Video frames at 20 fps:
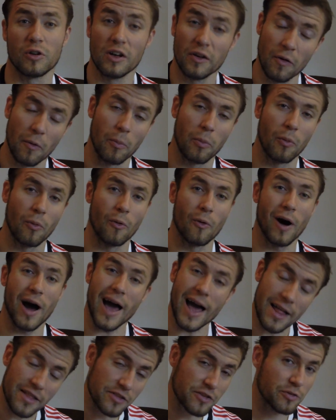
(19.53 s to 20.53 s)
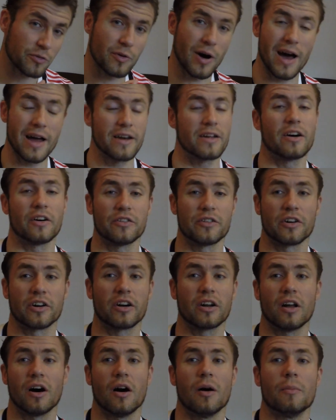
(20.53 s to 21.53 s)
Liverpool and to any other
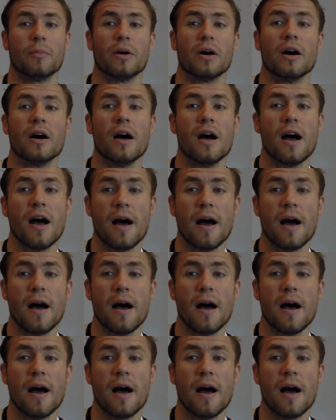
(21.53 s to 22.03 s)
club,